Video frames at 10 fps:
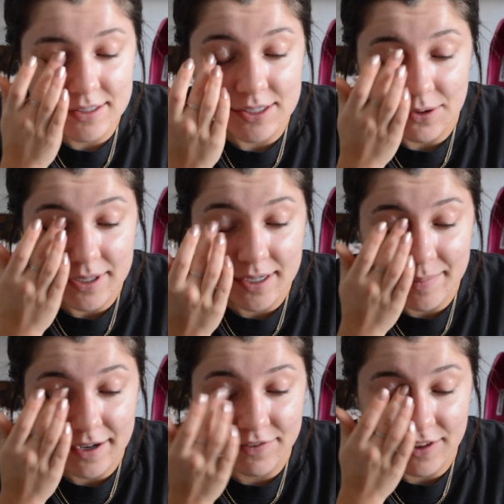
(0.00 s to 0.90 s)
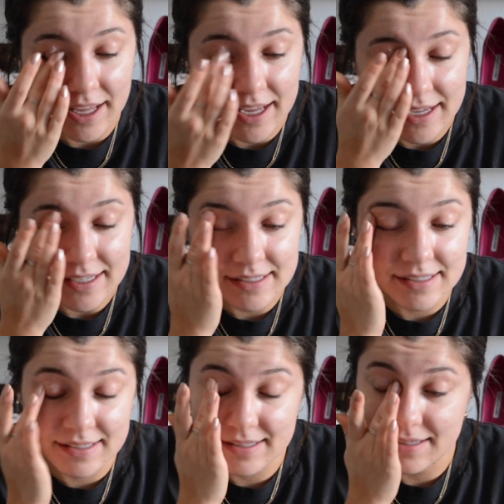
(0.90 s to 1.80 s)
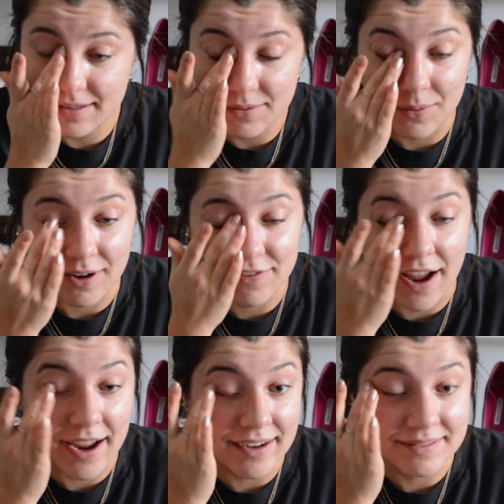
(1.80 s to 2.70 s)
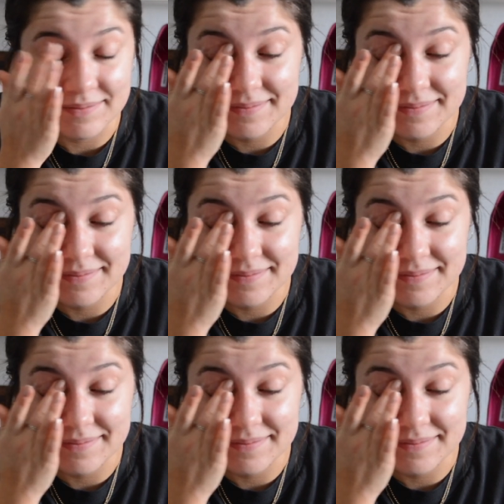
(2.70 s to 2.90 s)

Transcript: Don't need a mirror for this. We're fine.